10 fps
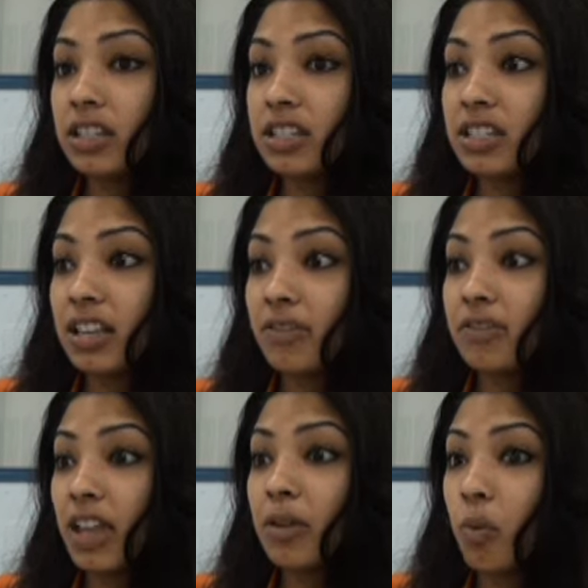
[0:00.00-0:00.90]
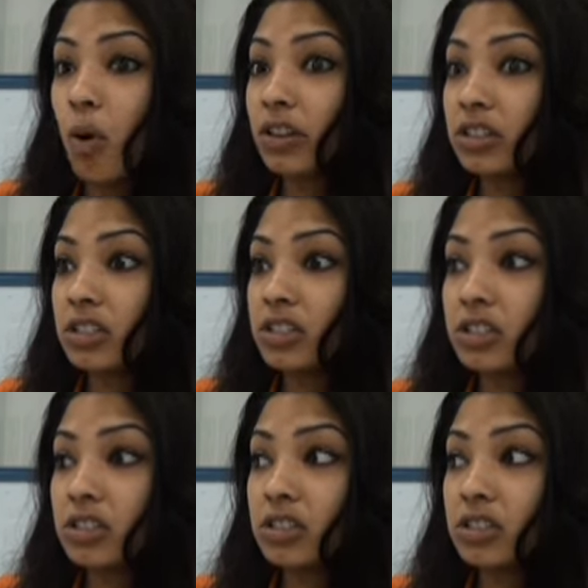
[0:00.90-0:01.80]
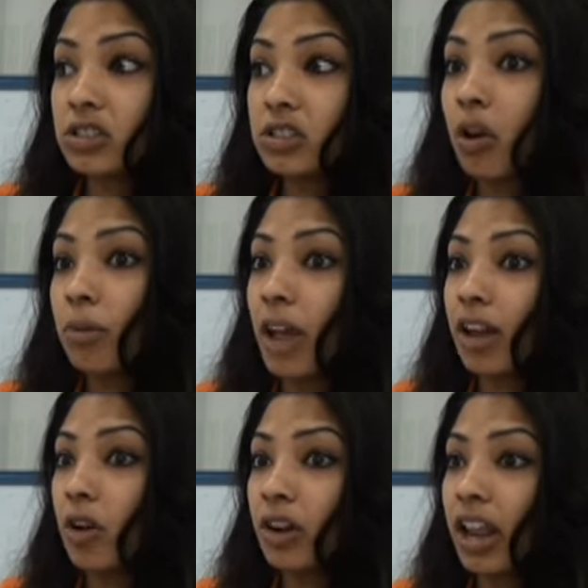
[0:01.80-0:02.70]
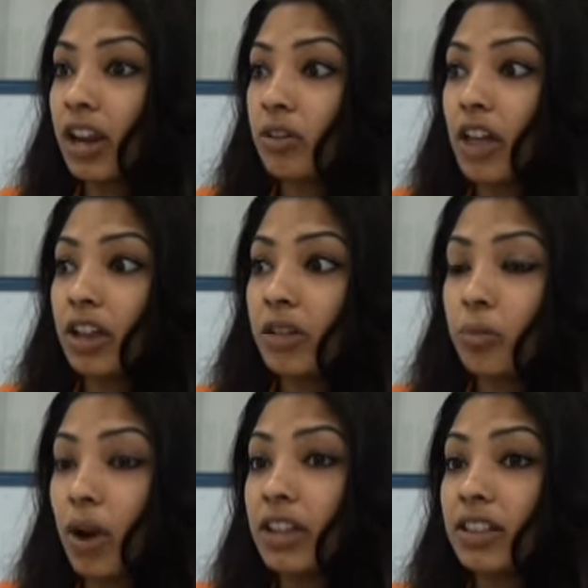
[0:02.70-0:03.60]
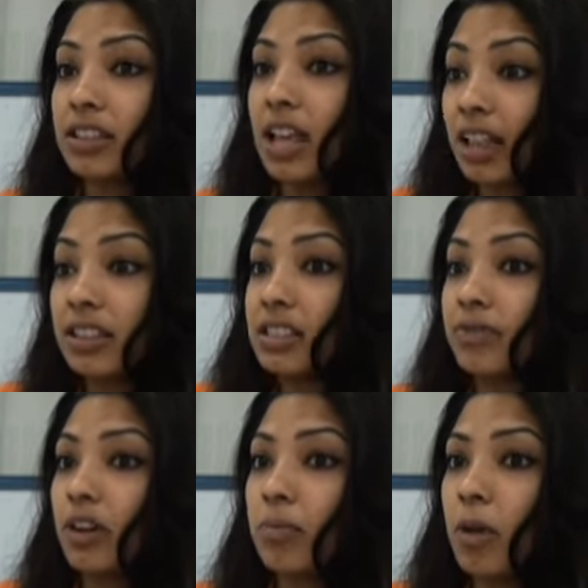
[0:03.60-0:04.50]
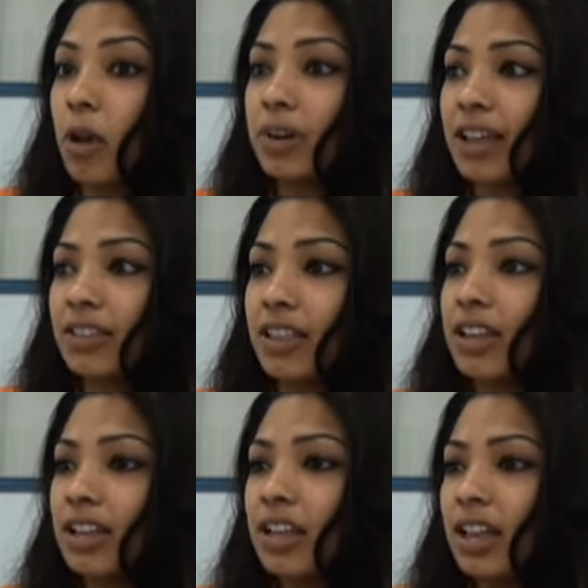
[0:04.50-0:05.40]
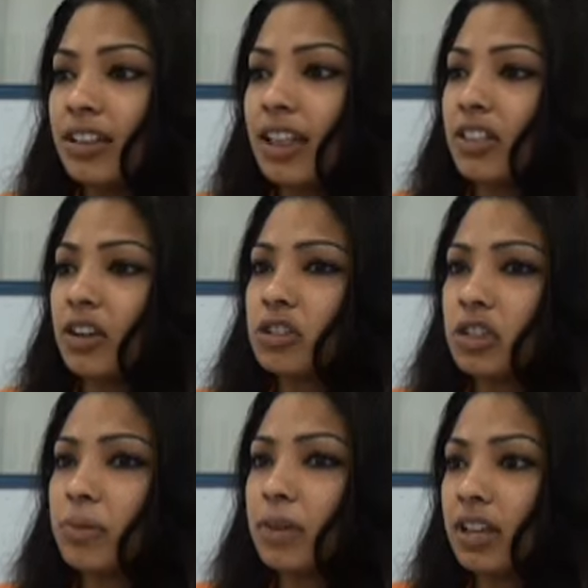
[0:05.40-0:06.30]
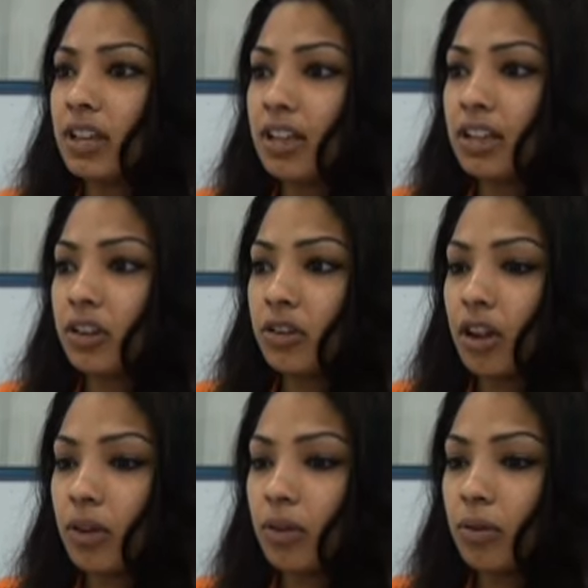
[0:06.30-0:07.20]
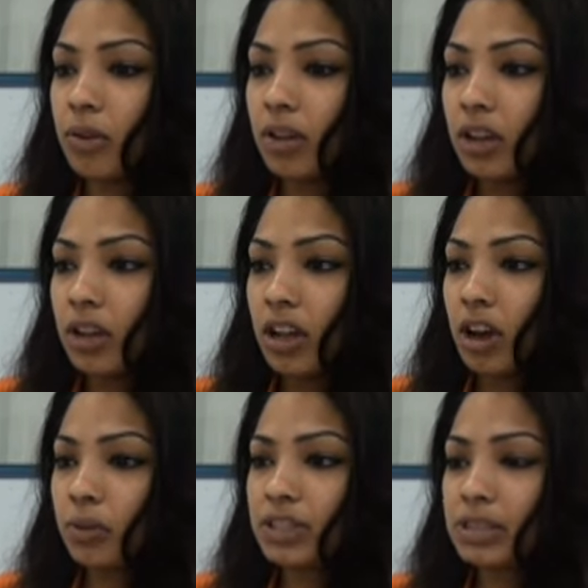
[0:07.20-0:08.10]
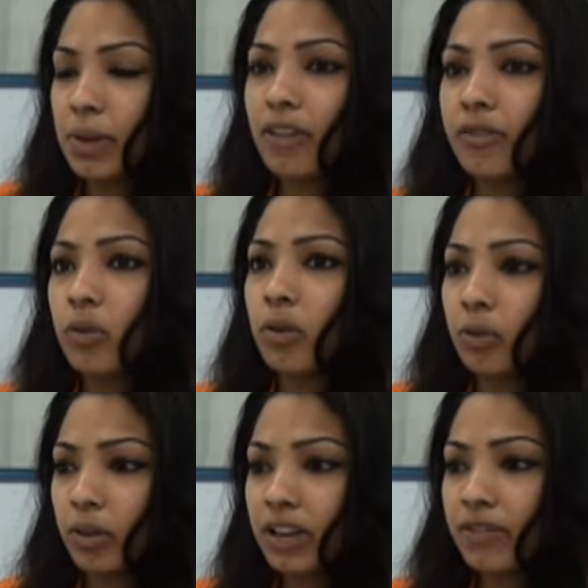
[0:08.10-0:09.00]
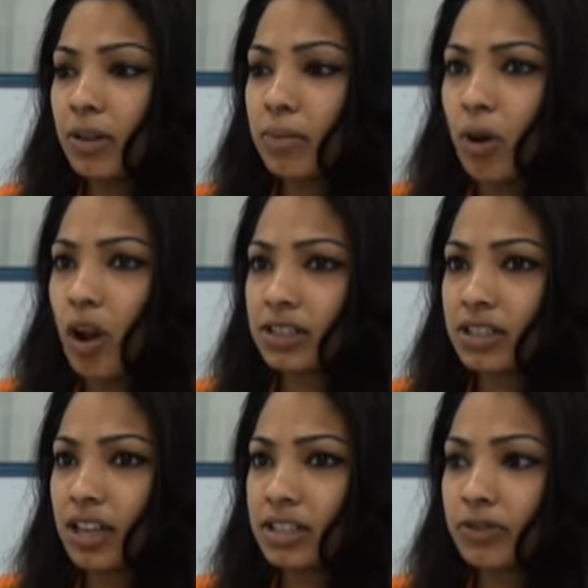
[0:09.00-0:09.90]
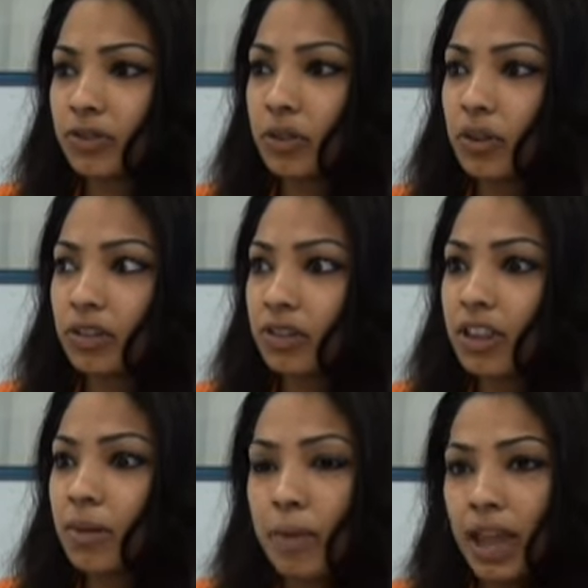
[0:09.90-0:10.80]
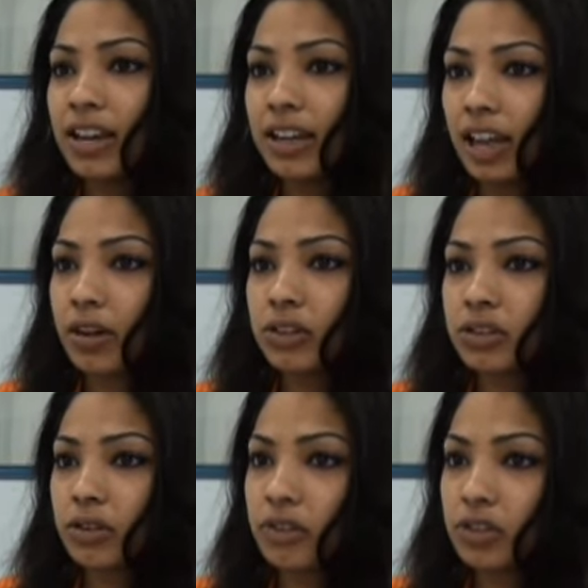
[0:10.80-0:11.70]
if they want to just start back on air, like, right at this very moment. I think that there should be, you know, a respectful grieving process for the main character